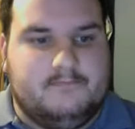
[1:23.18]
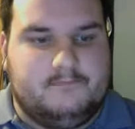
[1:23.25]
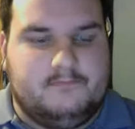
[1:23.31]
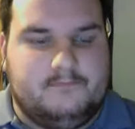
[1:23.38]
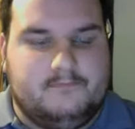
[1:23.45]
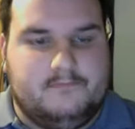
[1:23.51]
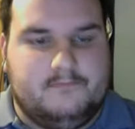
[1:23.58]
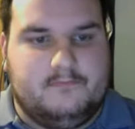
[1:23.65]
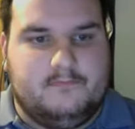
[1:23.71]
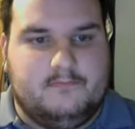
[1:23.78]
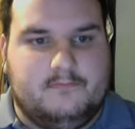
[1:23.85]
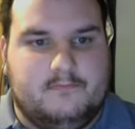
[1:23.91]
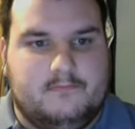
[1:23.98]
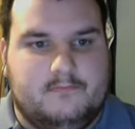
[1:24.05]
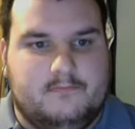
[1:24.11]

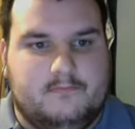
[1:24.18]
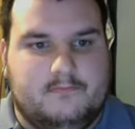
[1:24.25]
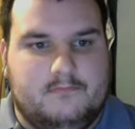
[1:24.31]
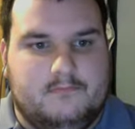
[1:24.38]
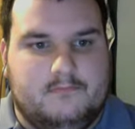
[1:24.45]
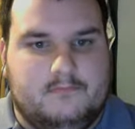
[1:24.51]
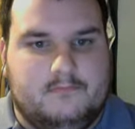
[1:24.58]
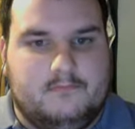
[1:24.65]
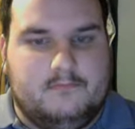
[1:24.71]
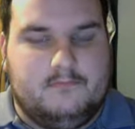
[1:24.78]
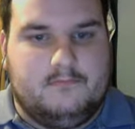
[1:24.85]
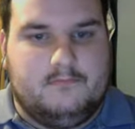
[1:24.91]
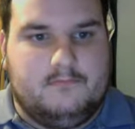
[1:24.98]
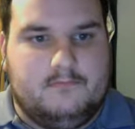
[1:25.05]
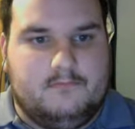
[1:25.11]

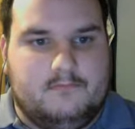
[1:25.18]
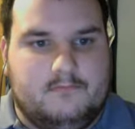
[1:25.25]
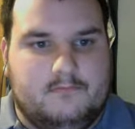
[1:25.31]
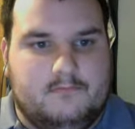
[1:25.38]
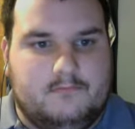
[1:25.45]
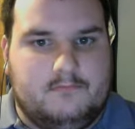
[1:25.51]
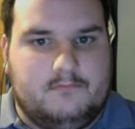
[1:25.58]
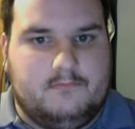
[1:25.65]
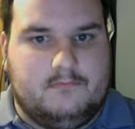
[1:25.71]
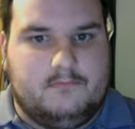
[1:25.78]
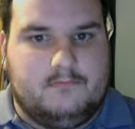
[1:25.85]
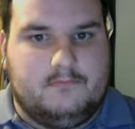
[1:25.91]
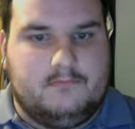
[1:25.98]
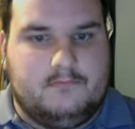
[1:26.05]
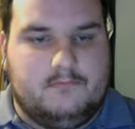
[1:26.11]

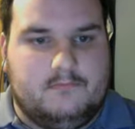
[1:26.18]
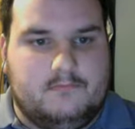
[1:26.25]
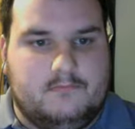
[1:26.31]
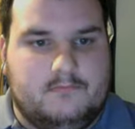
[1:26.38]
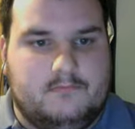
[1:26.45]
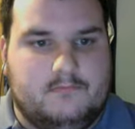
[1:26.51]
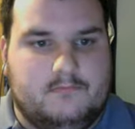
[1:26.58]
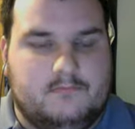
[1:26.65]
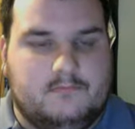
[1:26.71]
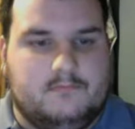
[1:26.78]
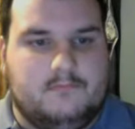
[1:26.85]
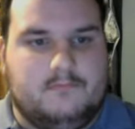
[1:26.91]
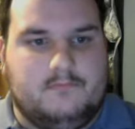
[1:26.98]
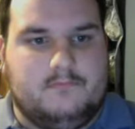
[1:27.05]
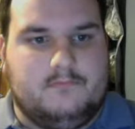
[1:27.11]

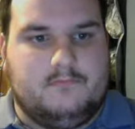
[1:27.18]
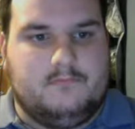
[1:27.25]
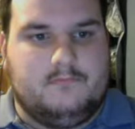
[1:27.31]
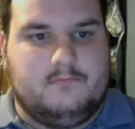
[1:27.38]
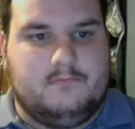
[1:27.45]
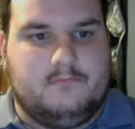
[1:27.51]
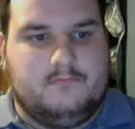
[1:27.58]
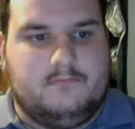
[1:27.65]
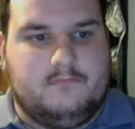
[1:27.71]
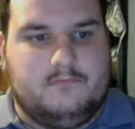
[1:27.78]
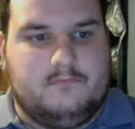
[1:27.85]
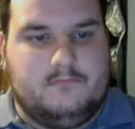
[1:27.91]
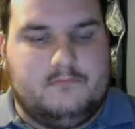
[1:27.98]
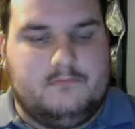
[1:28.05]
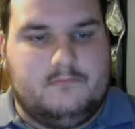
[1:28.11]

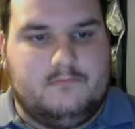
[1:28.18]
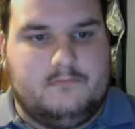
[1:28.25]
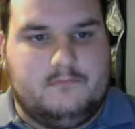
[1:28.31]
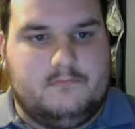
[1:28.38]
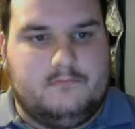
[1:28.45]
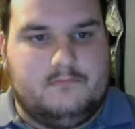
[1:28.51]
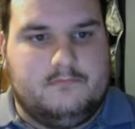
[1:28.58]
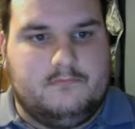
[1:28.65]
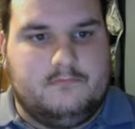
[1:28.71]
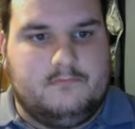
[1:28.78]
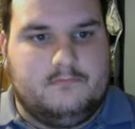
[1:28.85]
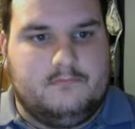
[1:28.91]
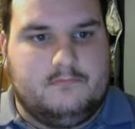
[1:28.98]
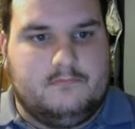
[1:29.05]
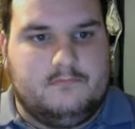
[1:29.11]

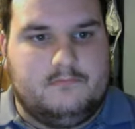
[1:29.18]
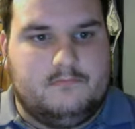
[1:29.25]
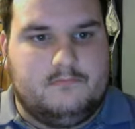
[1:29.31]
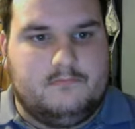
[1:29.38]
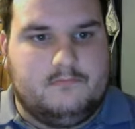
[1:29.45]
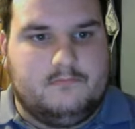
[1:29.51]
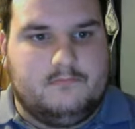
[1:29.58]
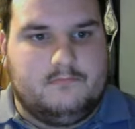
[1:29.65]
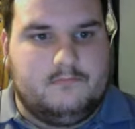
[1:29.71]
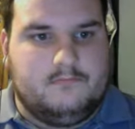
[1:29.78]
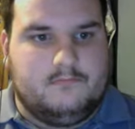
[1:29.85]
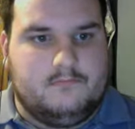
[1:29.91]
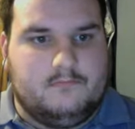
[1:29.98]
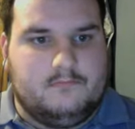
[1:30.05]
[no speech]